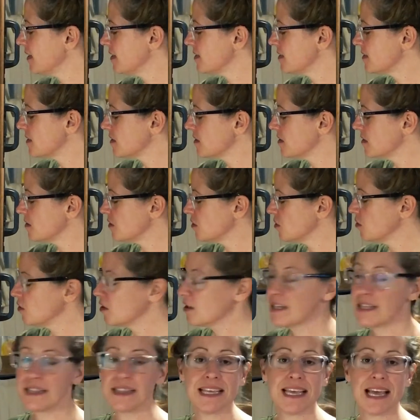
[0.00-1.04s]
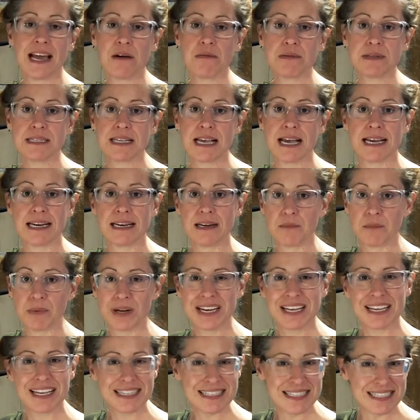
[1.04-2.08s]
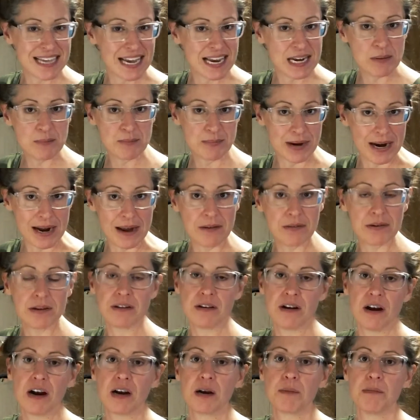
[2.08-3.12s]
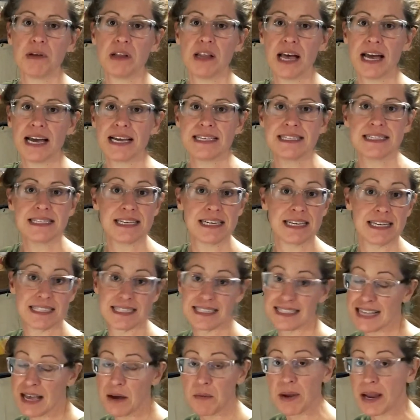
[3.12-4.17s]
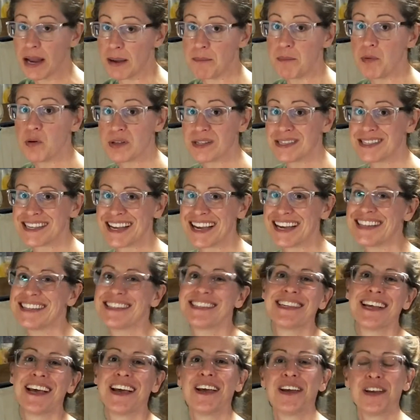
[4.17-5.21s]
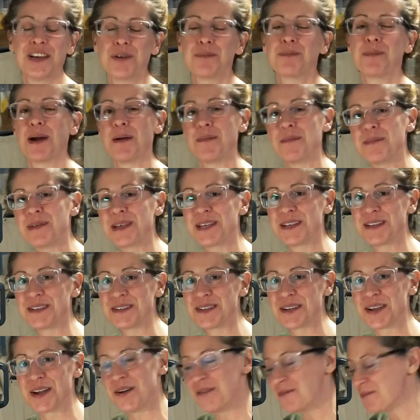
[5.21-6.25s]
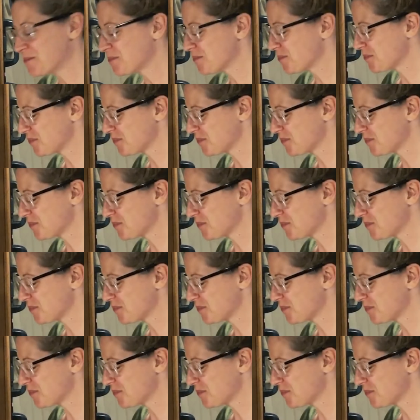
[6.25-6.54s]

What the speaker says: is to look at the outside, and when it gets kind of brown and caramelized and it's that way on both sides, you're probably good to go.